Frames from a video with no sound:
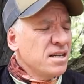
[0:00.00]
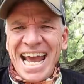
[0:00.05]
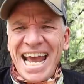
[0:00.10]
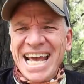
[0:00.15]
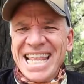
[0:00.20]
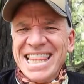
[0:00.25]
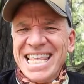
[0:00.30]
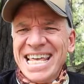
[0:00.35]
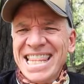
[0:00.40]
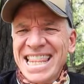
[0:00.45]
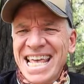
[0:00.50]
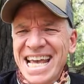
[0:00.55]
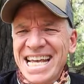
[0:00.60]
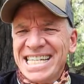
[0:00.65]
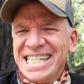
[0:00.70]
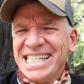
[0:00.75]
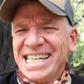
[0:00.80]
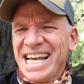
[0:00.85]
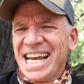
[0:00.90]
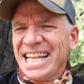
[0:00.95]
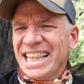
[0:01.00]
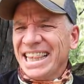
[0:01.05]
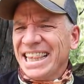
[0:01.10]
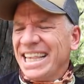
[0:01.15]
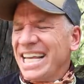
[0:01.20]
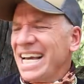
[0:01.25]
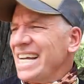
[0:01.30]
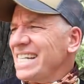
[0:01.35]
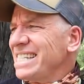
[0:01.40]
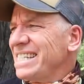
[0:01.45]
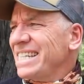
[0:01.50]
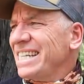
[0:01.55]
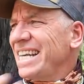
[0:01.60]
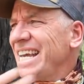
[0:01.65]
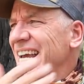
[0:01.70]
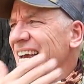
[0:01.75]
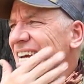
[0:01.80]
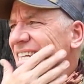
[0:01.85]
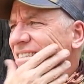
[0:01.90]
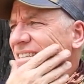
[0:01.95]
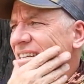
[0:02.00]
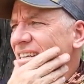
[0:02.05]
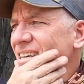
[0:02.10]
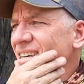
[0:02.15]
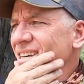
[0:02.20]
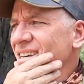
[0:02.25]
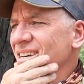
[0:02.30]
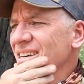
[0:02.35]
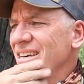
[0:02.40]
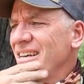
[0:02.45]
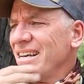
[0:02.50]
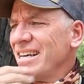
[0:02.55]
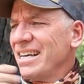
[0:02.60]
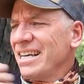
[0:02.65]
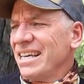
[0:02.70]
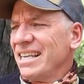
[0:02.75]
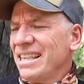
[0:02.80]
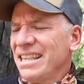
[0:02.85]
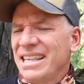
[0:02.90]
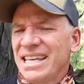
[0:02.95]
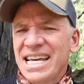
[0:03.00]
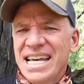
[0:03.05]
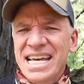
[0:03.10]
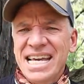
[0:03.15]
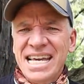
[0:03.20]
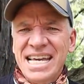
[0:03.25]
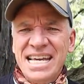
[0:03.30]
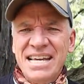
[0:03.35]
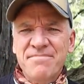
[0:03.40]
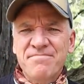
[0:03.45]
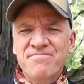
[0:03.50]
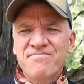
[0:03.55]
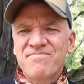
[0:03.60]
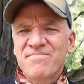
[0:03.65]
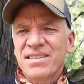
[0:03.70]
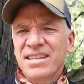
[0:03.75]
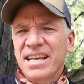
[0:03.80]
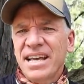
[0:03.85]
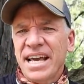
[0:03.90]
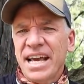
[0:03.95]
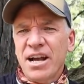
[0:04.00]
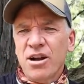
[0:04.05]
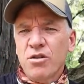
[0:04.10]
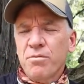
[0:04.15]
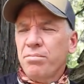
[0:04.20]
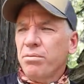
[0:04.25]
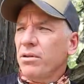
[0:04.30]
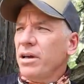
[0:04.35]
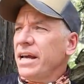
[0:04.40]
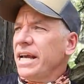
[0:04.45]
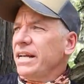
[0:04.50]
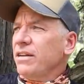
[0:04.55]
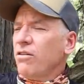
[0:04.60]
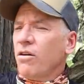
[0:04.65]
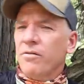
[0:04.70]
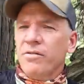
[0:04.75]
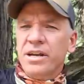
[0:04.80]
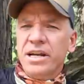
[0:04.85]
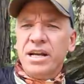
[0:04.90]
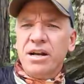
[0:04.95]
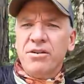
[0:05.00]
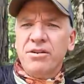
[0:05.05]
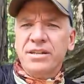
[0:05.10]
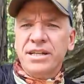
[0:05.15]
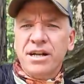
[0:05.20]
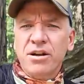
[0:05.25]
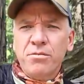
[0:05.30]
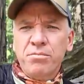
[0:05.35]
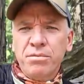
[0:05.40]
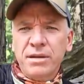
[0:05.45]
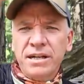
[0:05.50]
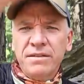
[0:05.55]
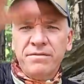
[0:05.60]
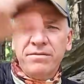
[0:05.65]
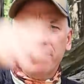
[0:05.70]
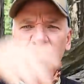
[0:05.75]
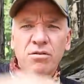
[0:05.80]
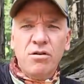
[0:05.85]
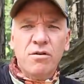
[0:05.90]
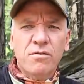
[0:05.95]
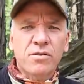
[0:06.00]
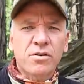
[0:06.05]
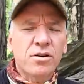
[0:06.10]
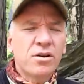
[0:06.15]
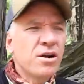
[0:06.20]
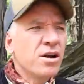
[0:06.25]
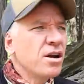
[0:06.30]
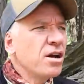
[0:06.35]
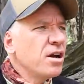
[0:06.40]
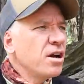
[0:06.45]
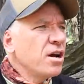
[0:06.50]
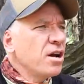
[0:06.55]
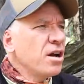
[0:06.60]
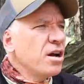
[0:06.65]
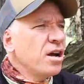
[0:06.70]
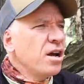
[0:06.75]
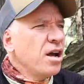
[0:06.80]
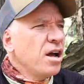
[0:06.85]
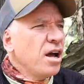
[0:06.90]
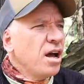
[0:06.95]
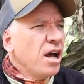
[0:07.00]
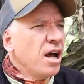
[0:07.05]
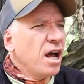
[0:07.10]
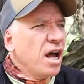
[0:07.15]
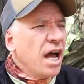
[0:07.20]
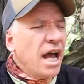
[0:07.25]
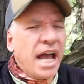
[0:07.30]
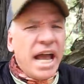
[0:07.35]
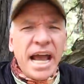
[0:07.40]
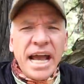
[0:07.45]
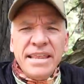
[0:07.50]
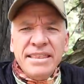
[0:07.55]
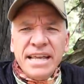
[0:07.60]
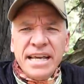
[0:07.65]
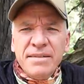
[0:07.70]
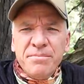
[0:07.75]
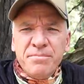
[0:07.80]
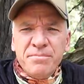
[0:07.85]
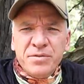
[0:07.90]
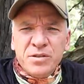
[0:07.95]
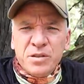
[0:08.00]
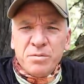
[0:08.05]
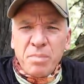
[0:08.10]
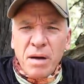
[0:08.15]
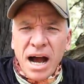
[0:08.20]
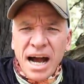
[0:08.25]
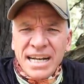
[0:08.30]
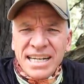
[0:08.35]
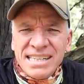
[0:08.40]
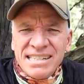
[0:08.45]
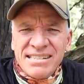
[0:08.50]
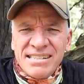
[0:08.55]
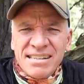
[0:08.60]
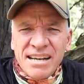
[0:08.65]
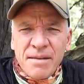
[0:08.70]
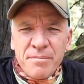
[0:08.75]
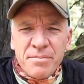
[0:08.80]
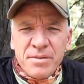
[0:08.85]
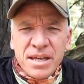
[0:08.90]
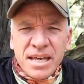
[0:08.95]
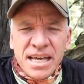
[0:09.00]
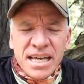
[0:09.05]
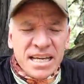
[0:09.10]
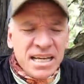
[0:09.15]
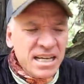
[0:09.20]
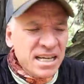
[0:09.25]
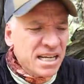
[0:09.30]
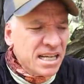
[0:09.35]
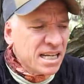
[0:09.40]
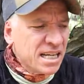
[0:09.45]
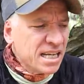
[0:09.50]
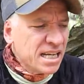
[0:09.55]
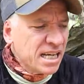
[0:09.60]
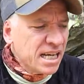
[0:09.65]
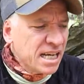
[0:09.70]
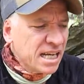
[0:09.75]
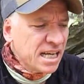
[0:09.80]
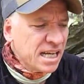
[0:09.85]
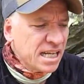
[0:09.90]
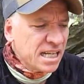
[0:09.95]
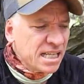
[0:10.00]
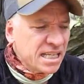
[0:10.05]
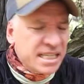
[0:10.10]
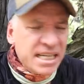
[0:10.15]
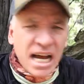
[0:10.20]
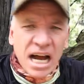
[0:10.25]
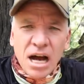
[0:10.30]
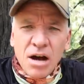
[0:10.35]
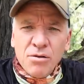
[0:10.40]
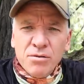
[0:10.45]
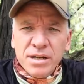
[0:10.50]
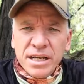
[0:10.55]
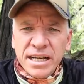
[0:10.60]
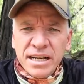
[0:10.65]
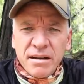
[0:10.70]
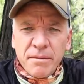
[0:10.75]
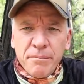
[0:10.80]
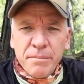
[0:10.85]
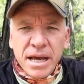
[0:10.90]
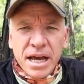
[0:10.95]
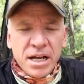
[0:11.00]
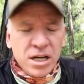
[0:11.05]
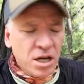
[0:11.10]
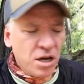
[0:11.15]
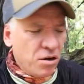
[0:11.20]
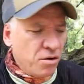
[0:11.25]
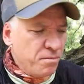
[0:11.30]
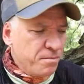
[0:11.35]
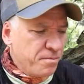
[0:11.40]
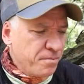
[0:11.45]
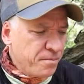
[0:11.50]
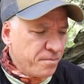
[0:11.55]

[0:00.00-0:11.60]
and then they said let's get the airplane over here and the airplane flew over and they spotted something down in a meadow